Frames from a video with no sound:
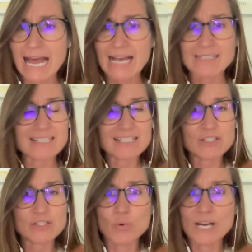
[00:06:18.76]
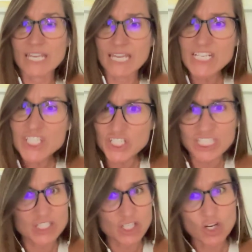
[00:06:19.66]
access to a
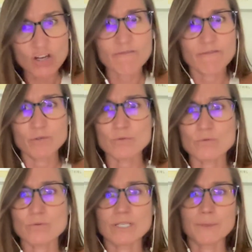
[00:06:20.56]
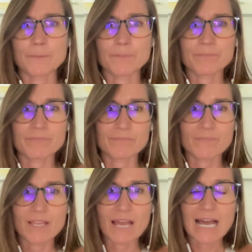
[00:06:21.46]
kitchen to cook food,
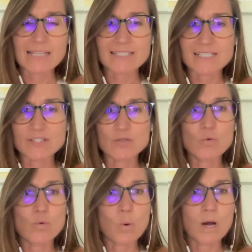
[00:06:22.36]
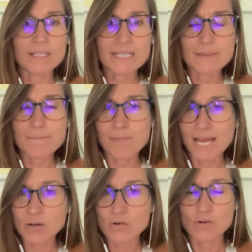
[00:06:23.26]
access to quality
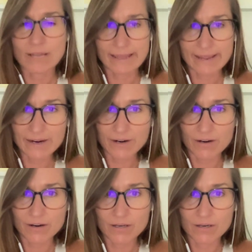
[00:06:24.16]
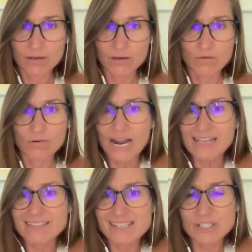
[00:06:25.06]
medical care, or
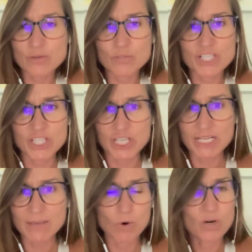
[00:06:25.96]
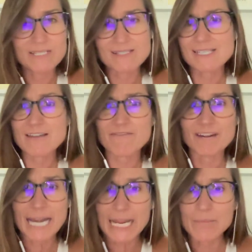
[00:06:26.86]
access to a gym or a safe
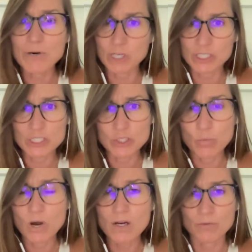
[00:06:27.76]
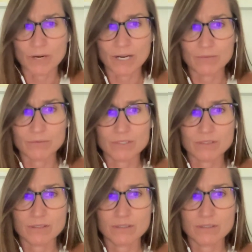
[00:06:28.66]
neighborhood to walk around.